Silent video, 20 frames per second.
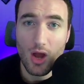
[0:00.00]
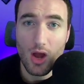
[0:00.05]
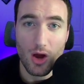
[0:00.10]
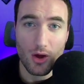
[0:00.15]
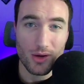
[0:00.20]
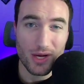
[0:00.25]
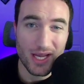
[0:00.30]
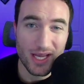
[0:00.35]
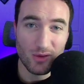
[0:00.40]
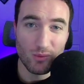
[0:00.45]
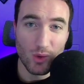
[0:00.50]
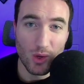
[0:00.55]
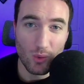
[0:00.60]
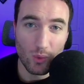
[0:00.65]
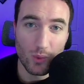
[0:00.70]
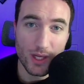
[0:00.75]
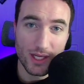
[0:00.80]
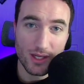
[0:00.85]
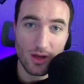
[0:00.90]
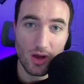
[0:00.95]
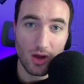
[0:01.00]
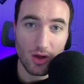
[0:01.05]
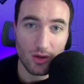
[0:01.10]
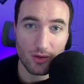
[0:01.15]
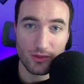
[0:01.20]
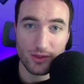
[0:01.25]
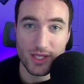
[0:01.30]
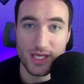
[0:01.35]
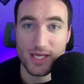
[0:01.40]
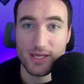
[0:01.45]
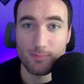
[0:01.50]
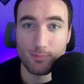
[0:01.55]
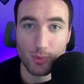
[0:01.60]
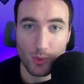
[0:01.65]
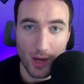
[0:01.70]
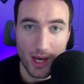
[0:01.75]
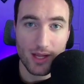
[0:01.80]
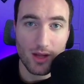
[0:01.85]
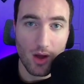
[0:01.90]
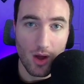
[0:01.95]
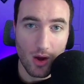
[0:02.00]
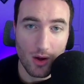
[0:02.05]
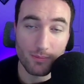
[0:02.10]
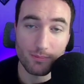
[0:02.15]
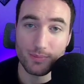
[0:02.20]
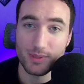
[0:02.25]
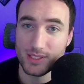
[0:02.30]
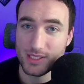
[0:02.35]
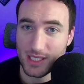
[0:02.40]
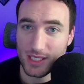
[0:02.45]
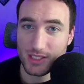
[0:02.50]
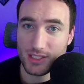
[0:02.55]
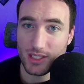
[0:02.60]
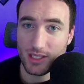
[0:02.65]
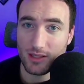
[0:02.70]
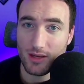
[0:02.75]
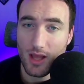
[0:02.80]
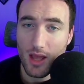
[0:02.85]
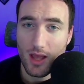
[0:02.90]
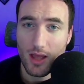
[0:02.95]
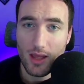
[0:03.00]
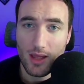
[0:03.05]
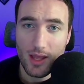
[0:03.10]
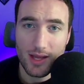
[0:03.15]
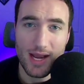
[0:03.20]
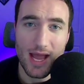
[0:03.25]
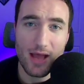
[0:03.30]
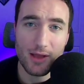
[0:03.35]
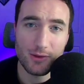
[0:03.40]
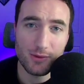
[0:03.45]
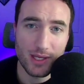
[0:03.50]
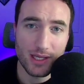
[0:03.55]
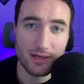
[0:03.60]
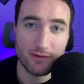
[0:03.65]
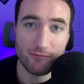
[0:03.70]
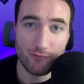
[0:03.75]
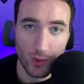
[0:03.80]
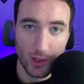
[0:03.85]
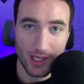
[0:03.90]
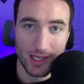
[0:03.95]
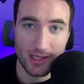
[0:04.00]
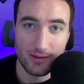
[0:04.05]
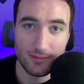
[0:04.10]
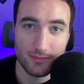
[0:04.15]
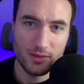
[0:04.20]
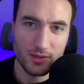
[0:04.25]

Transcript: are in what we call the break arm position and how you can avoid it.